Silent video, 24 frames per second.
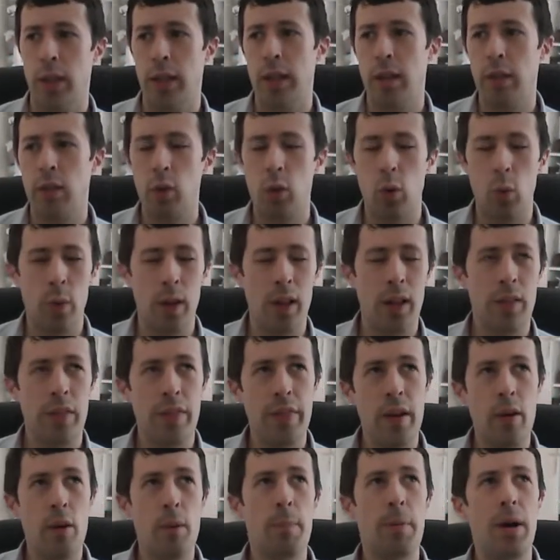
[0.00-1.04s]
And I thought, well,
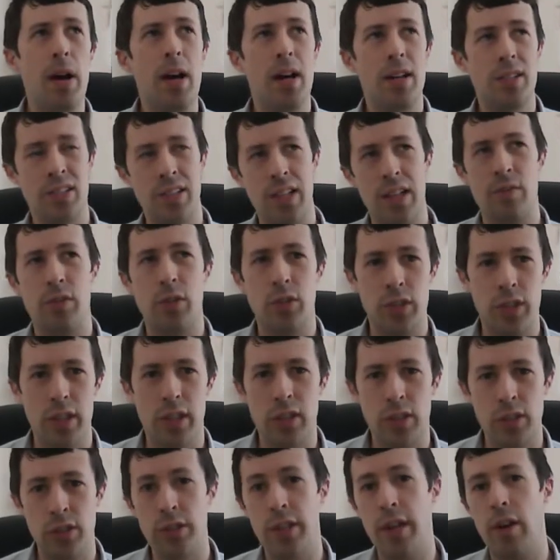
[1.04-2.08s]
there are pass level
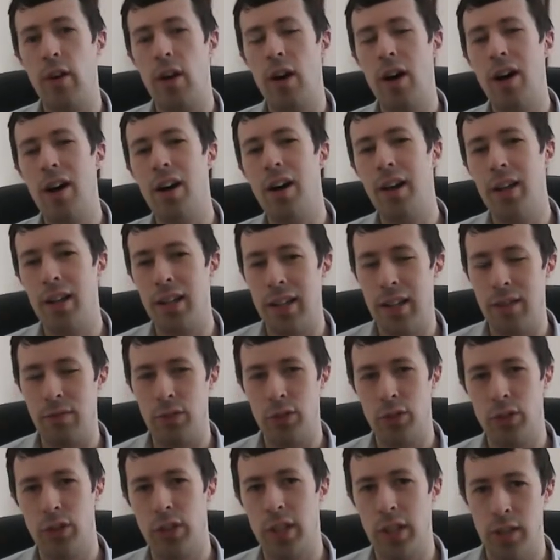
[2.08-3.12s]
skills and there are higher
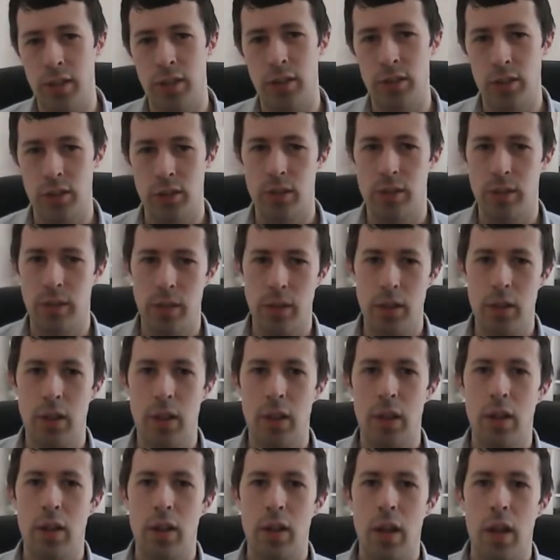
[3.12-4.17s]
level skills.
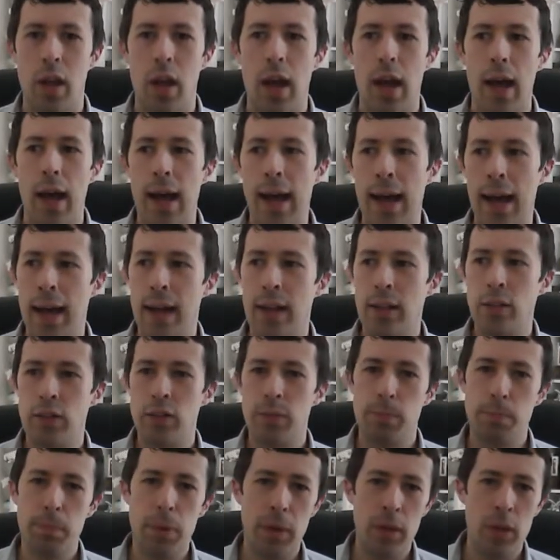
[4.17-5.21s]

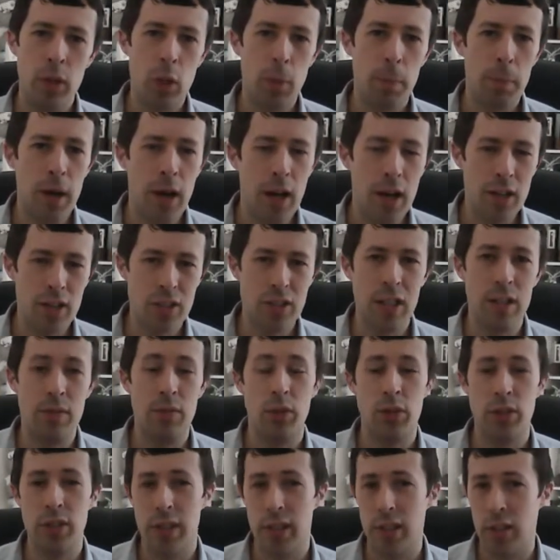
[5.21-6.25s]
And your pass
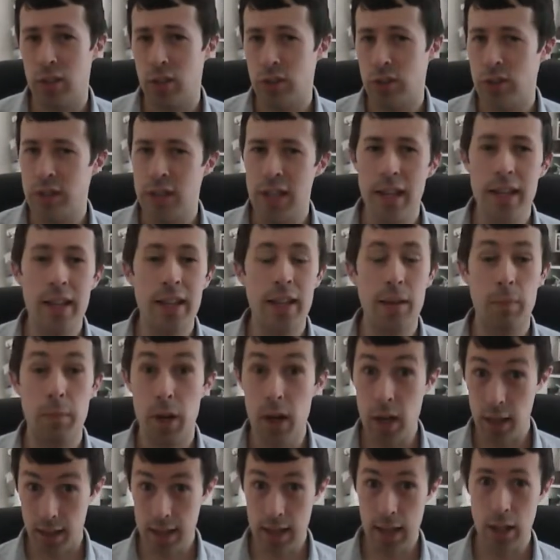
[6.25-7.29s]
level skills, taking
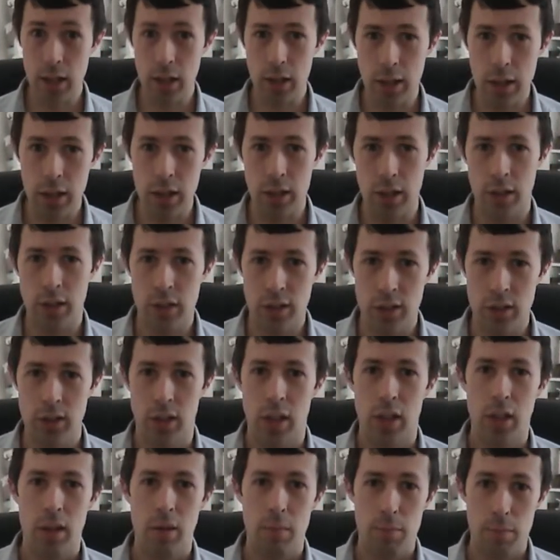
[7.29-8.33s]
my calculus
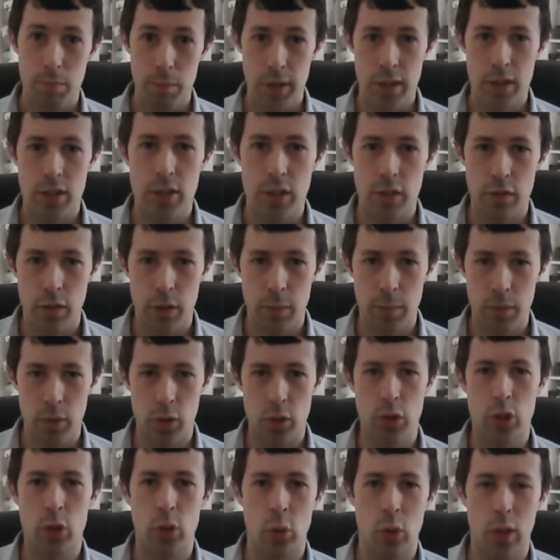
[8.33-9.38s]
bit of the
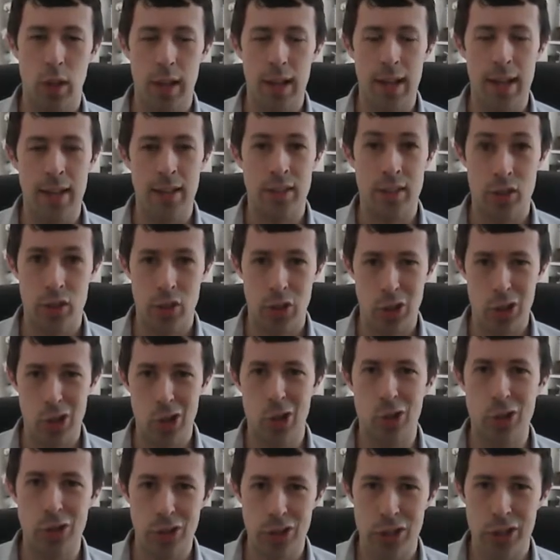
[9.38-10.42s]
module as the
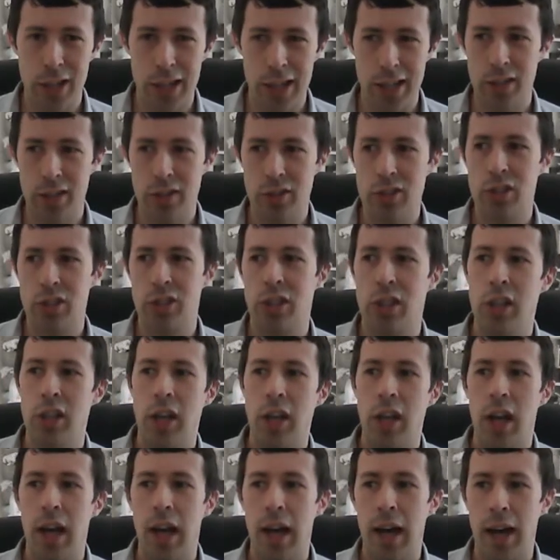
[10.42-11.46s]
context,
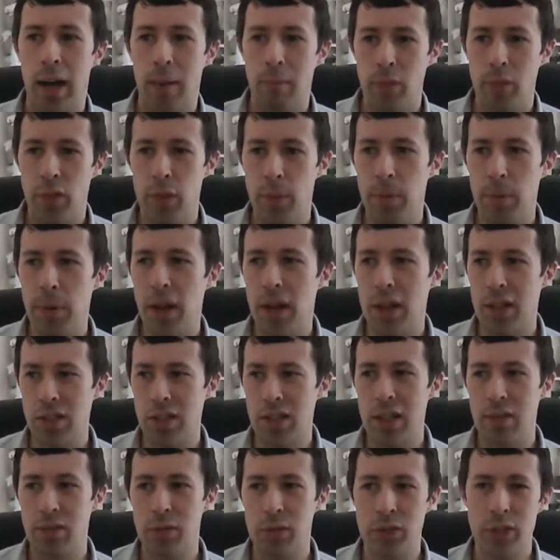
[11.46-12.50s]
the pass
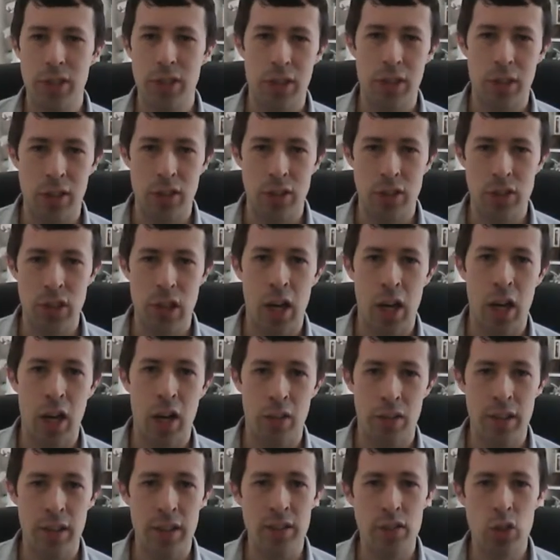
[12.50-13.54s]
level skills
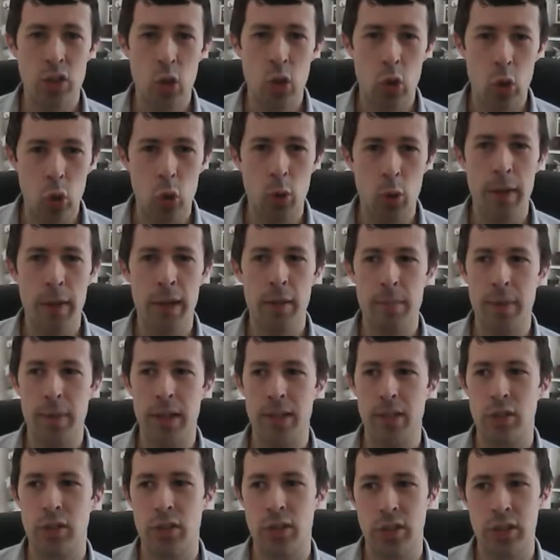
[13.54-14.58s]
are these core
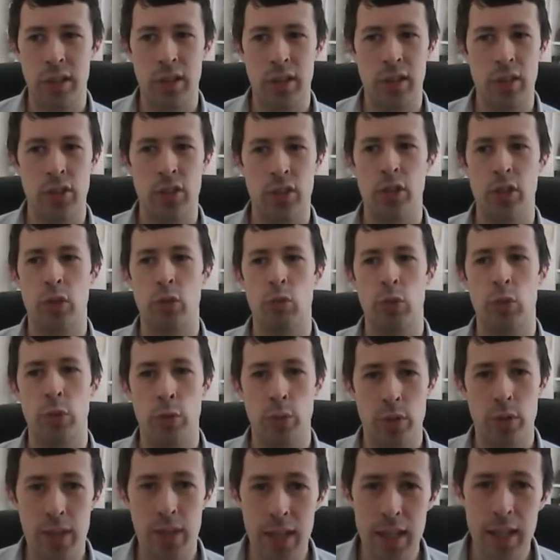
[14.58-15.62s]
mathematical skills that are
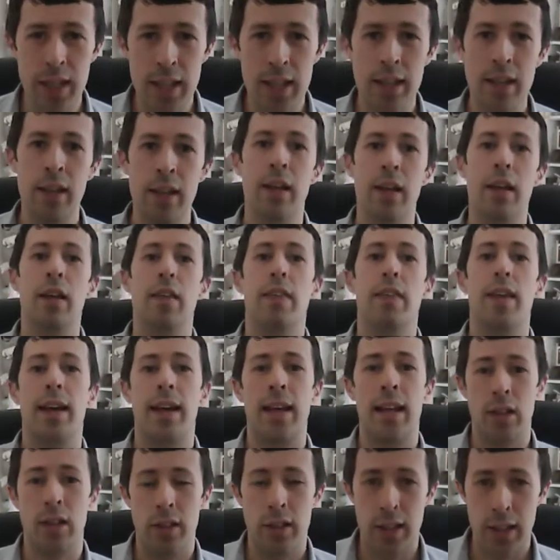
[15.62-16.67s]
routine, they're
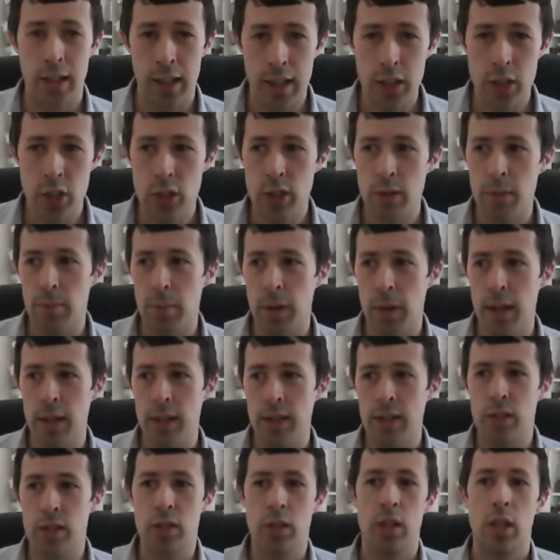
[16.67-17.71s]
calculation
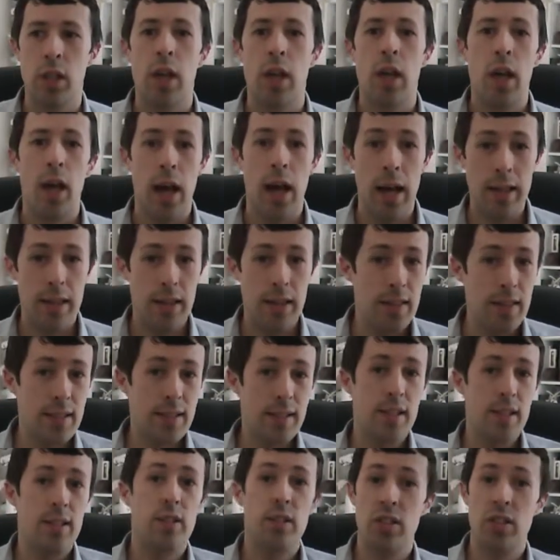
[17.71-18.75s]
based, and in
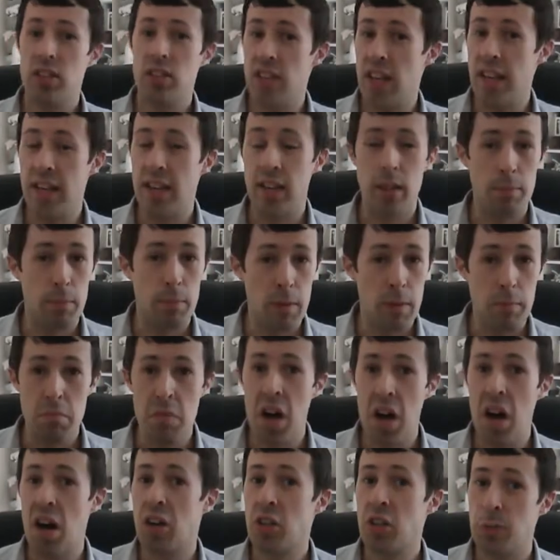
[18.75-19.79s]
this instance they can be
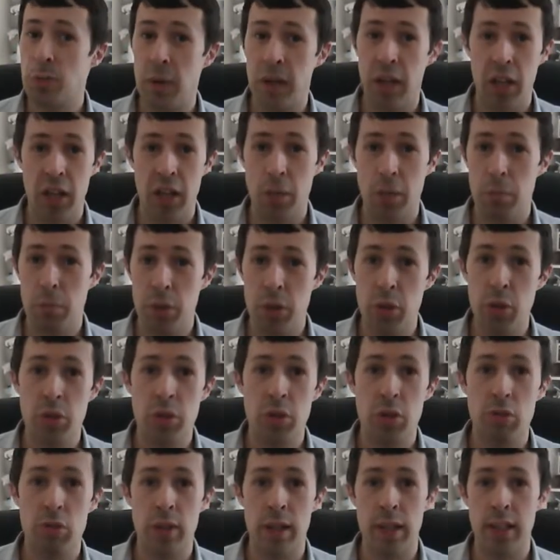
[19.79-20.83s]
marked by a
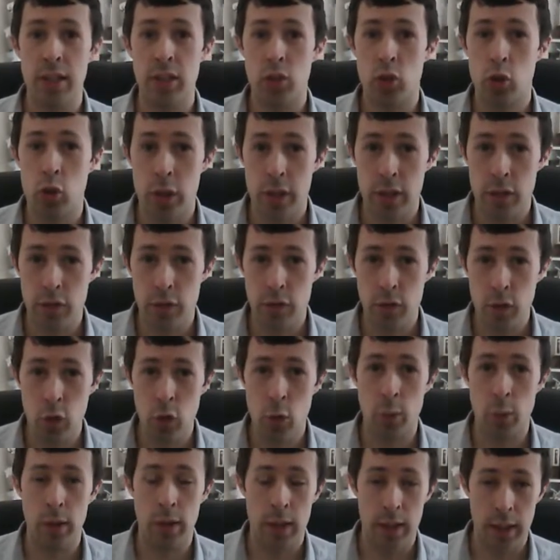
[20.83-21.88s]
computer really
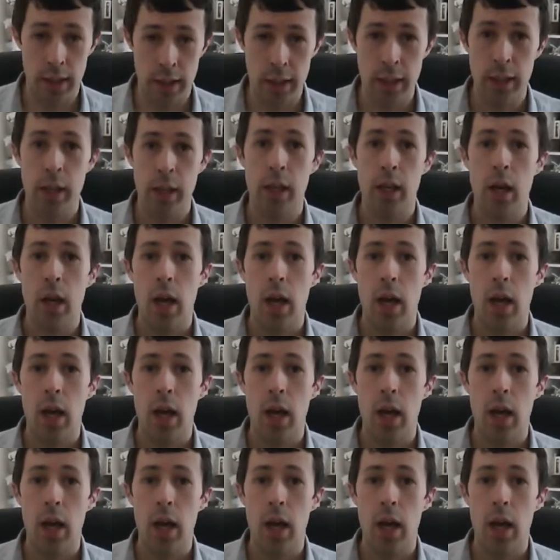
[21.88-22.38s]
straightforwardly.